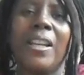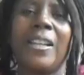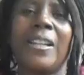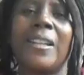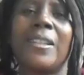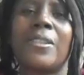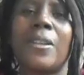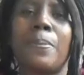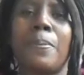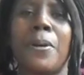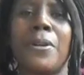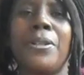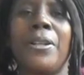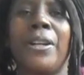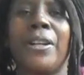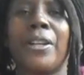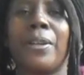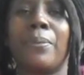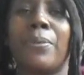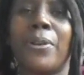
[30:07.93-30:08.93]
And as I
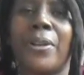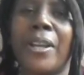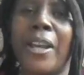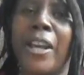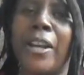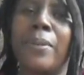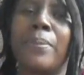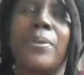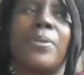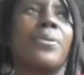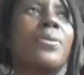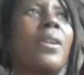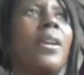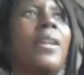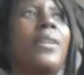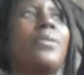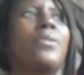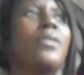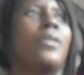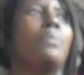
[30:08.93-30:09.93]
partake in more cannabis,
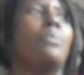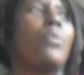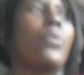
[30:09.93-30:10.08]
I see